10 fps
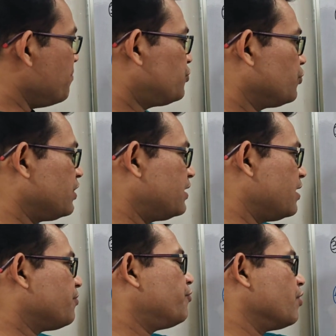came
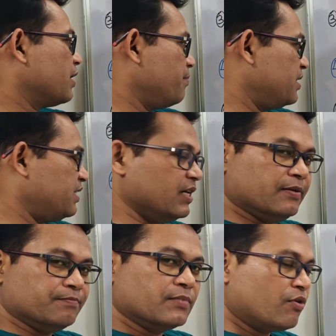together for a
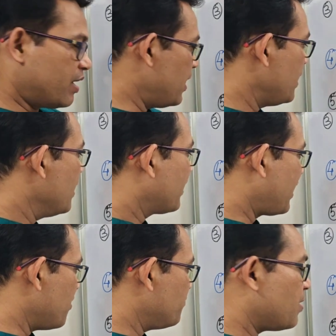meeting. Okay,
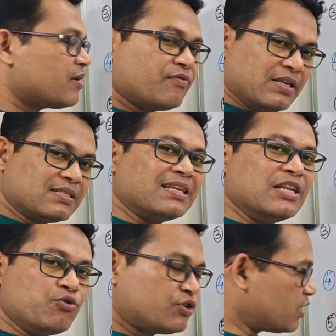came verb is a
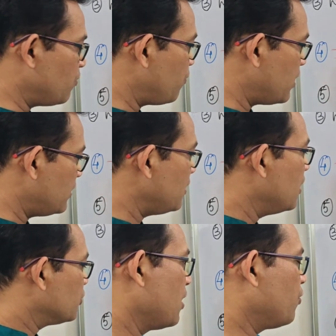neutral
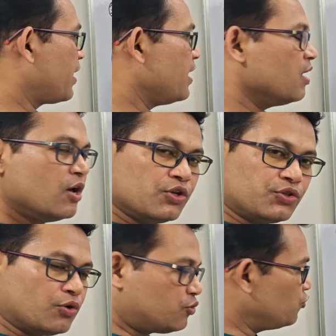one. Okay,
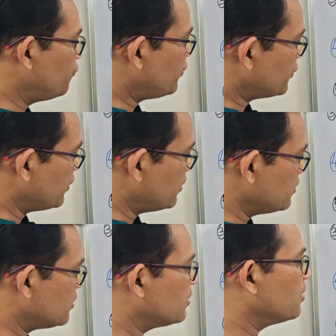so two
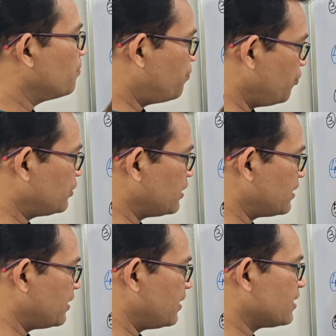versions, both
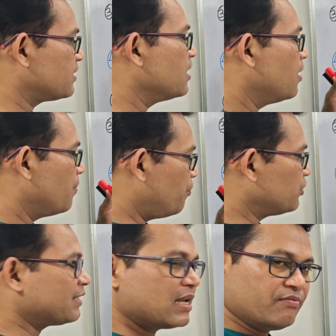are correct,
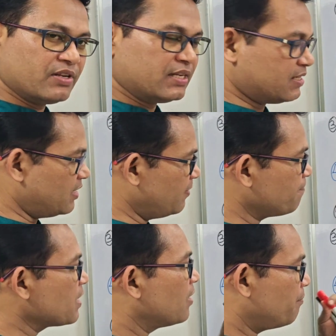both can be
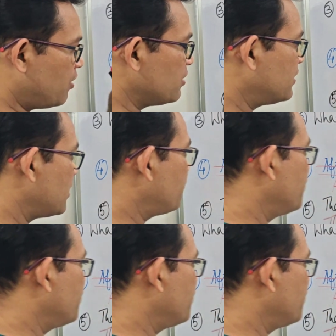written because they are